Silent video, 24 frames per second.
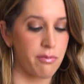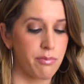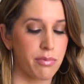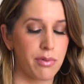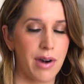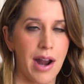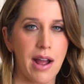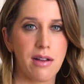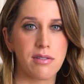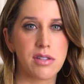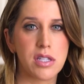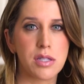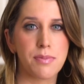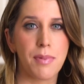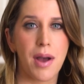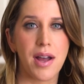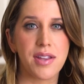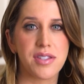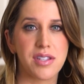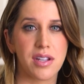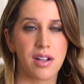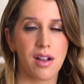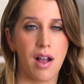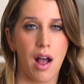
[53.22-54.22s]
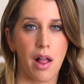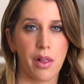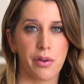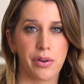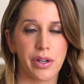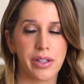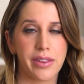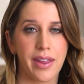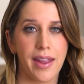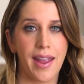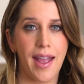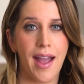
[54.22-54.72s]
of brown spots and
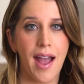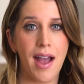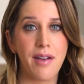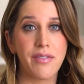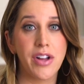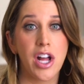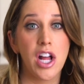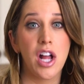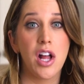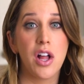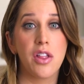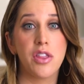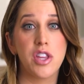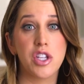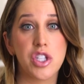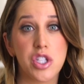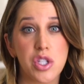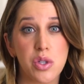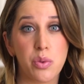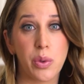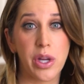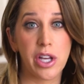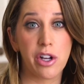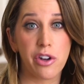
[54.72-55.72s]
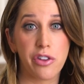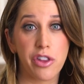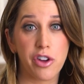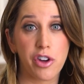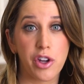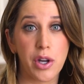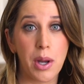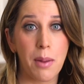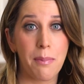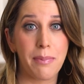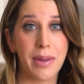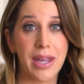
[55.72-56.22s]
coloring they have, the sweeter they're
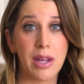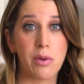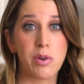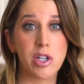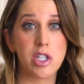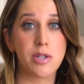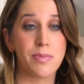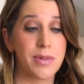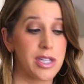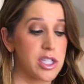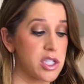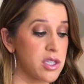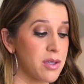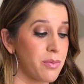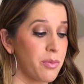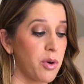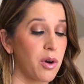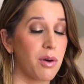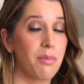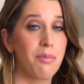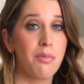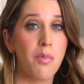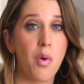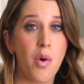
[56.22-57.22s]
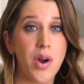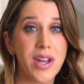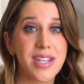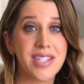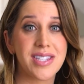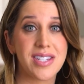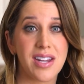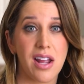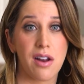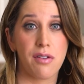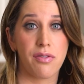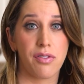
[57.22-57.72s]
gonna be, which means the more
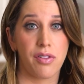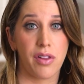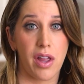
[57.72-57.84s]
moist and